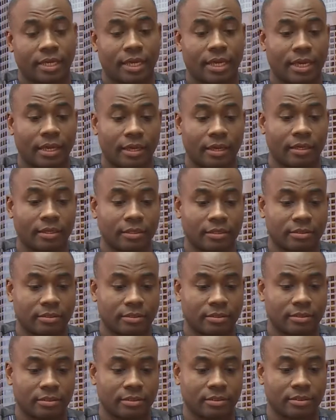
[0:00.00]
and
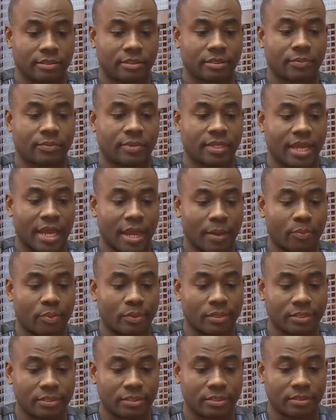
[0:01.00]
something
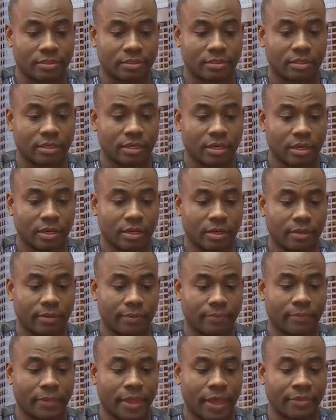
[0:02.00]
happens.
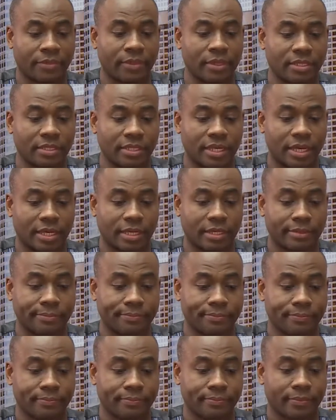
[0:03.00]
I think that
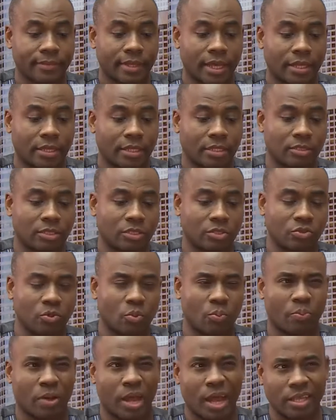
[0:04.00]
there, there's
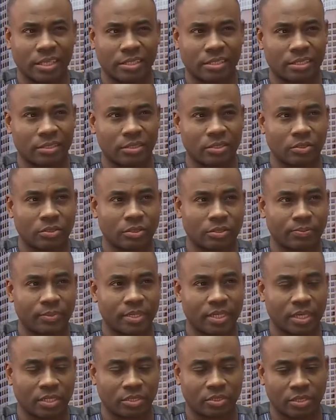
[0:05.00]
no policy there,
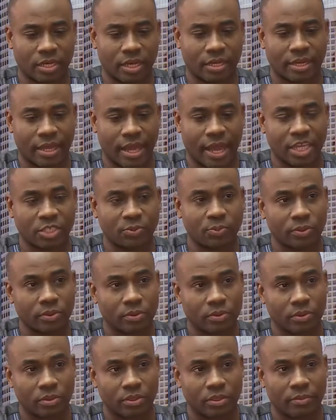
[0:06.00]
because you're not in a
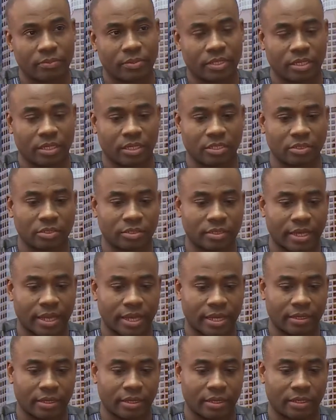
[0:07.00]
hospital and because you're
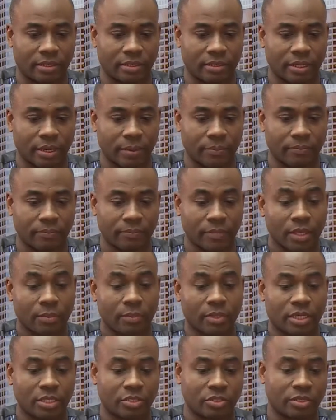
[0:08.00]
not in um,
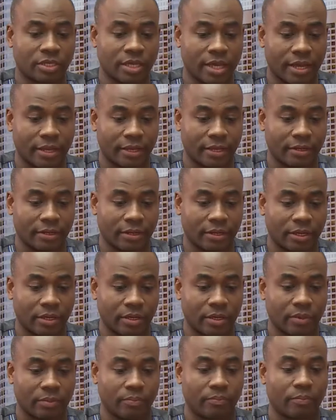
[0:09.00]
because you're not in a,
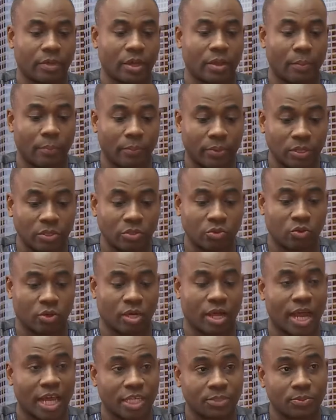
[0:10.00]
in a, in a building or
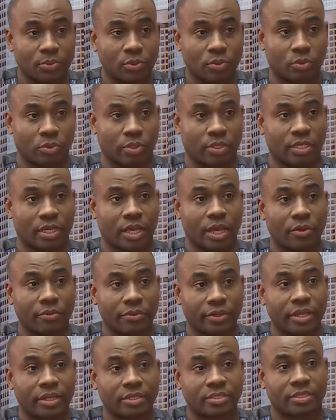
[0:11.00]
a hospital or in a
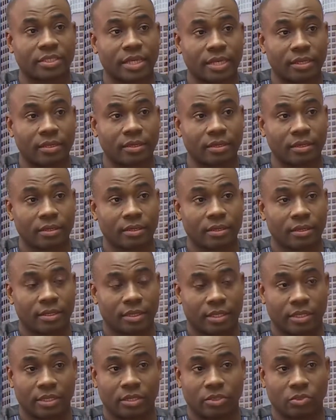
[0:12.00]
healthcare setting,
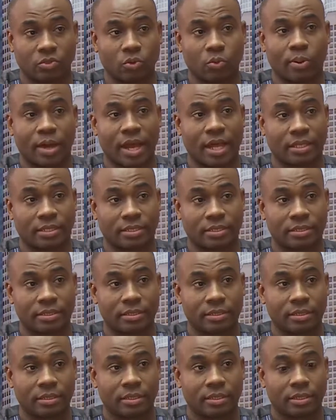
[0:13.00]
there's no
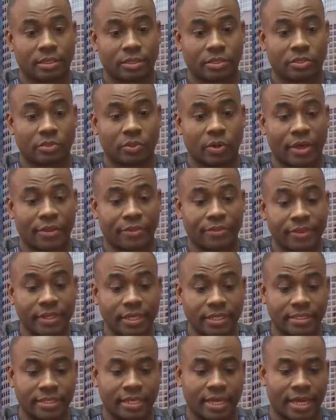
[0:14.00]
policy. And so I
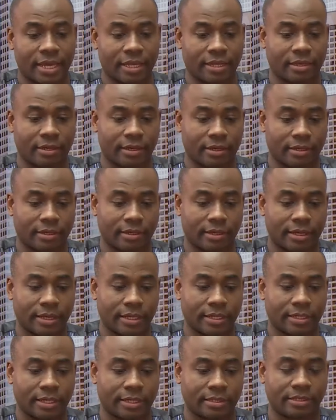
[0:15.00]
think that
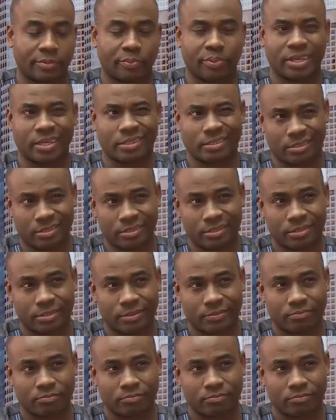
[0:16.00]
it, it depends.